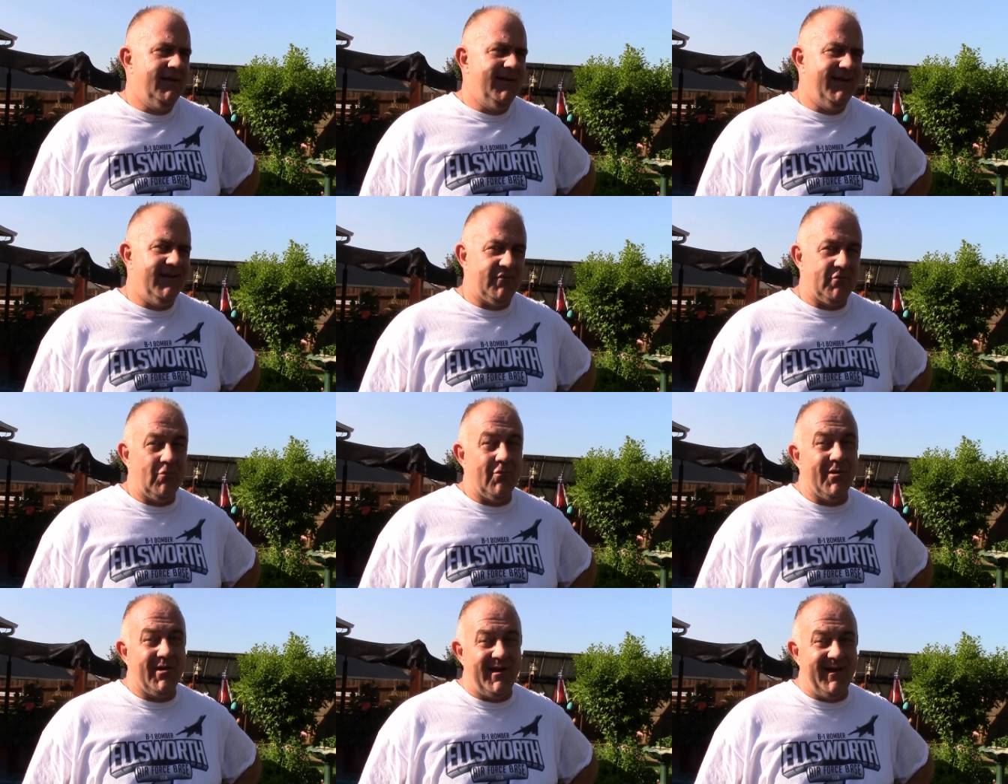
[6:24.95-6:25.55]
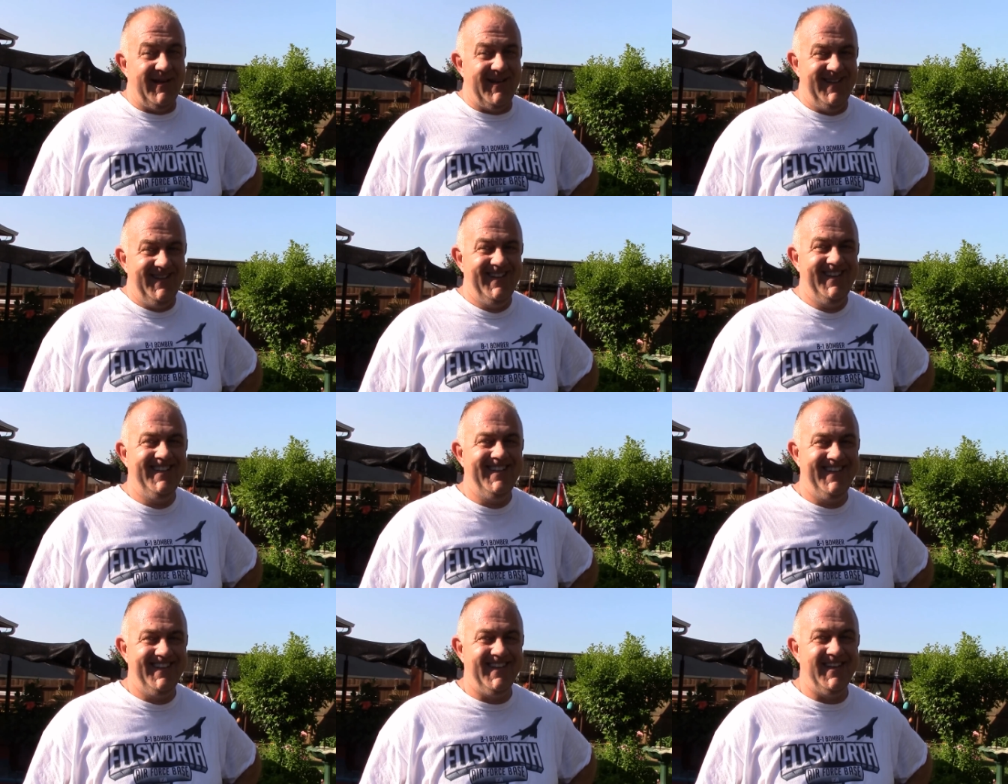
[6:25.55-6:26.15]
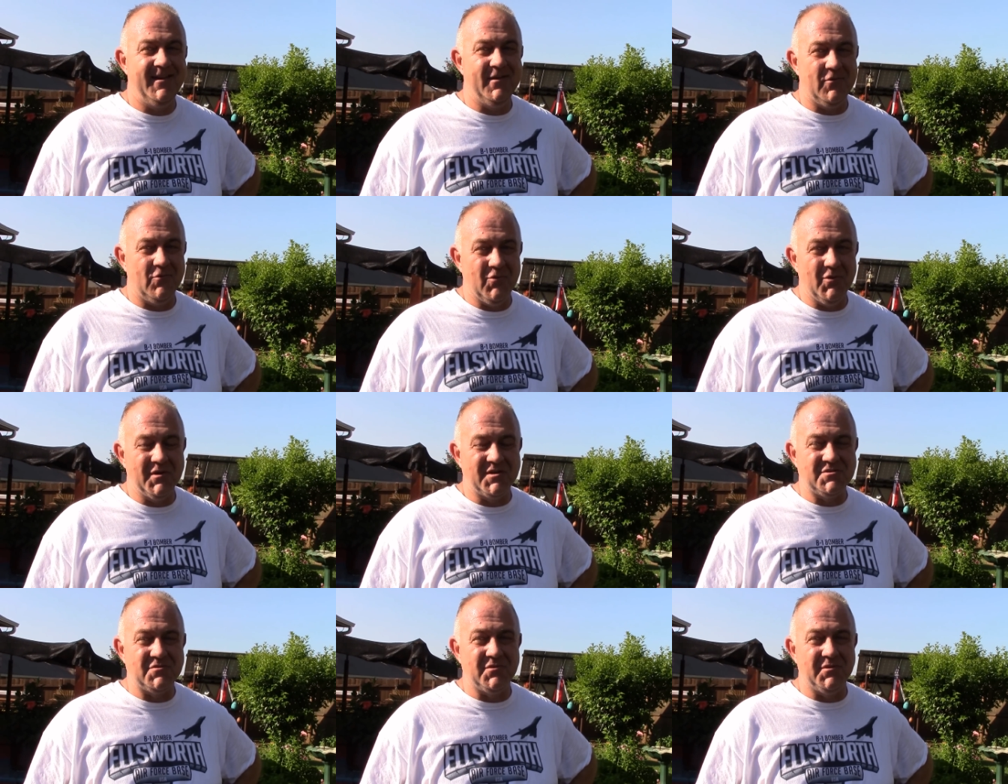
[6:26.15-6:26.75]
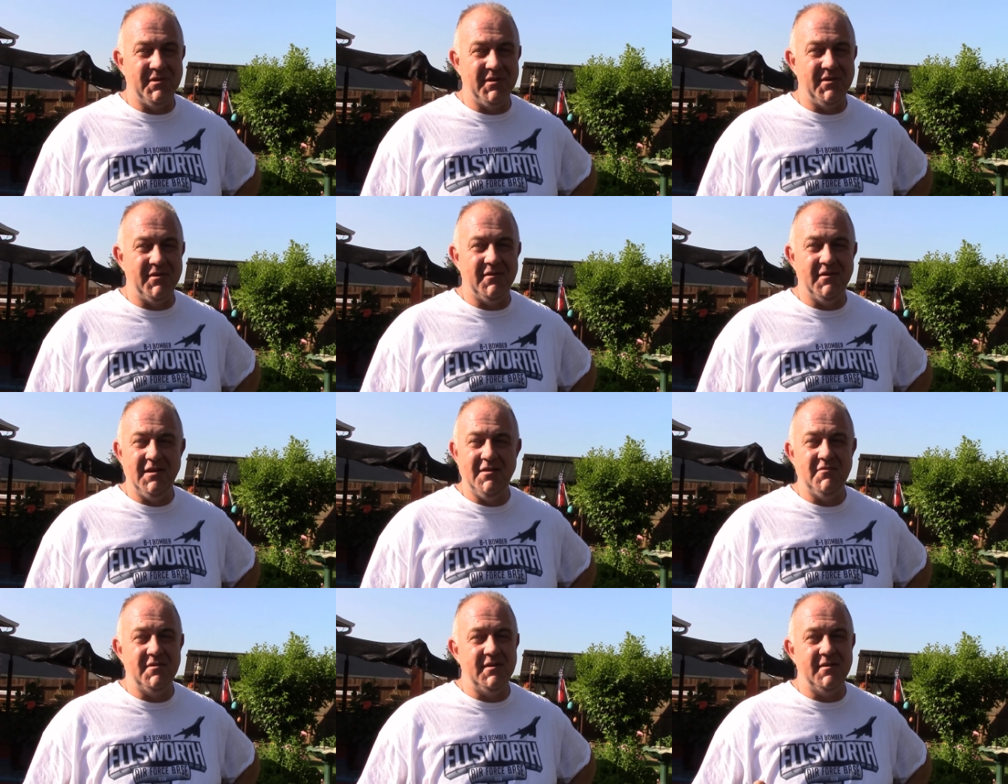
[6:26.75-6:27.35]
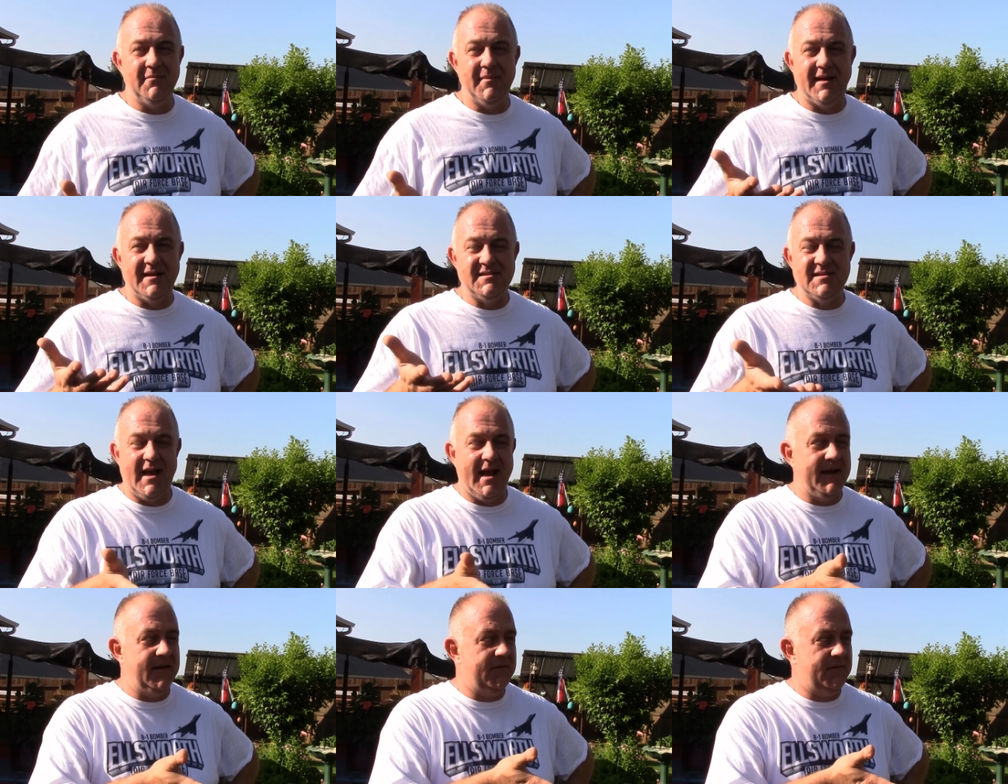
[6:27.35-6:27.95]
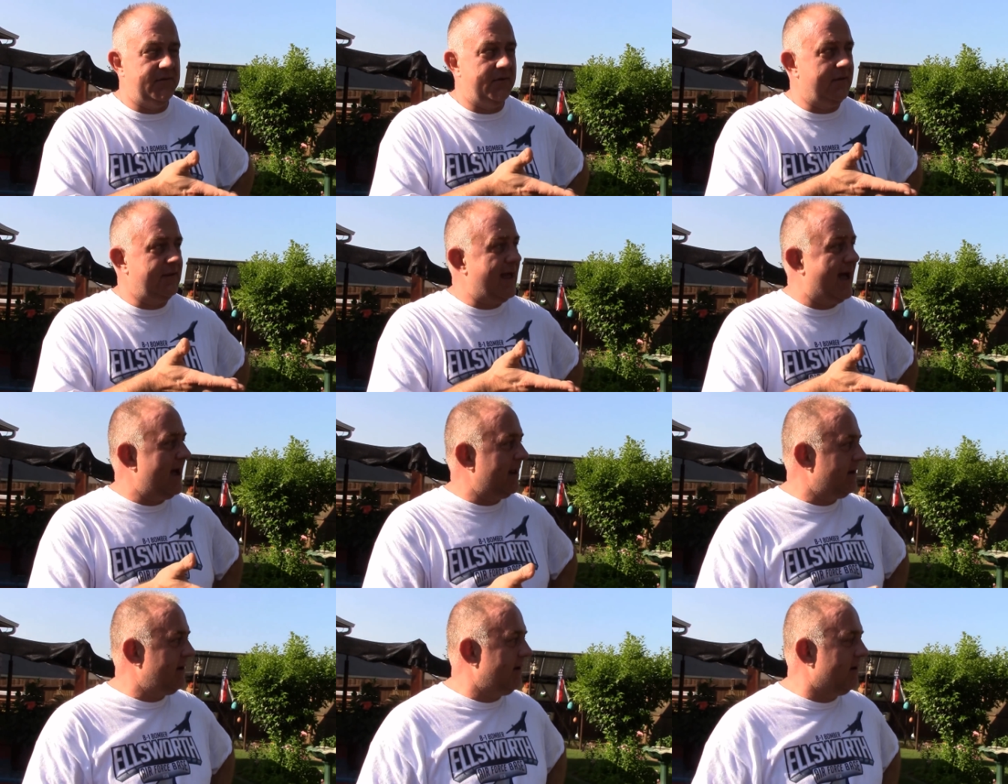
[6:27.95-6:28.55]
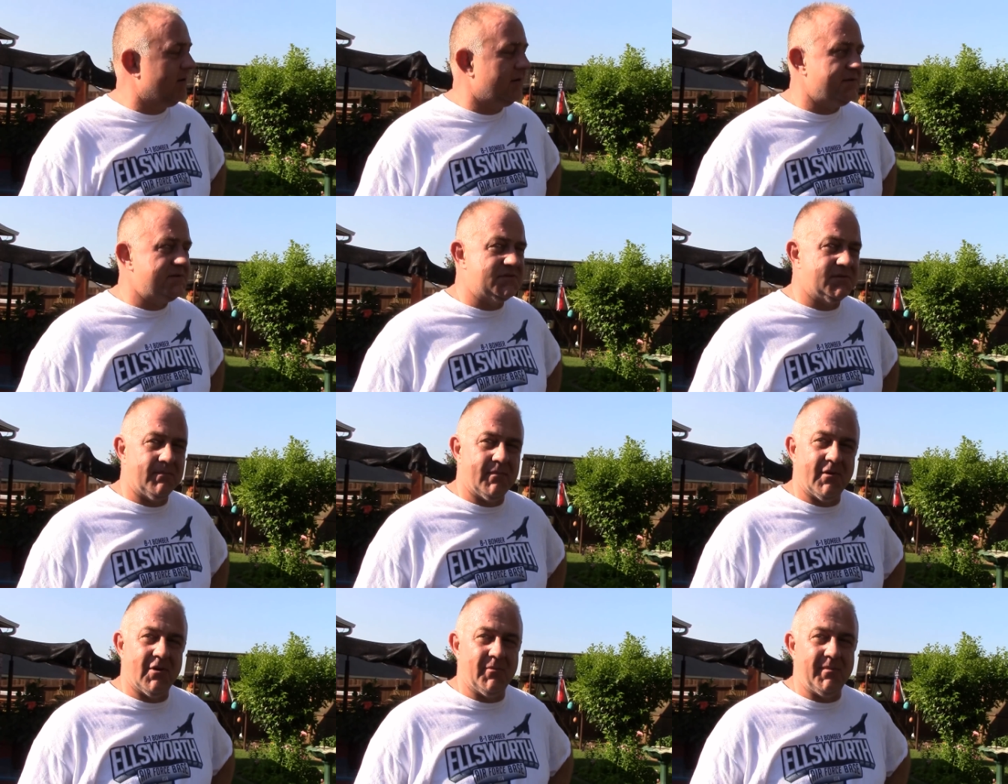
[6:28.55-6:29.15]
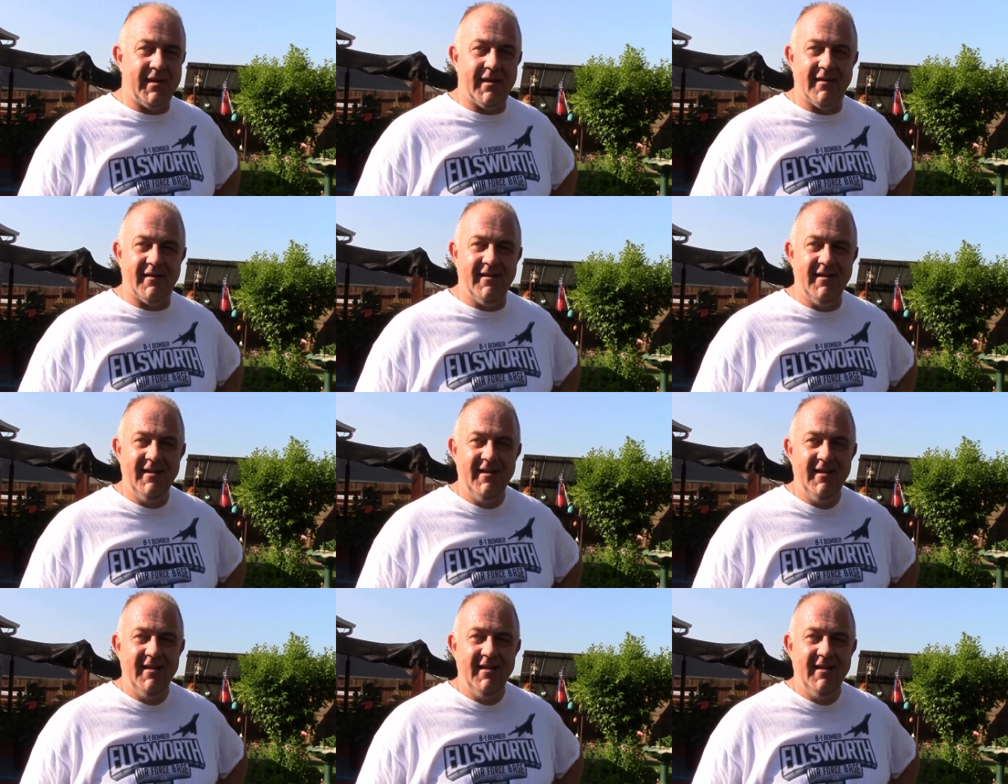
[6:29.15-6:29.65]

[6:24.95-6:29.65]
it's working. It works really good, even in my tiny little lot here in suburbia.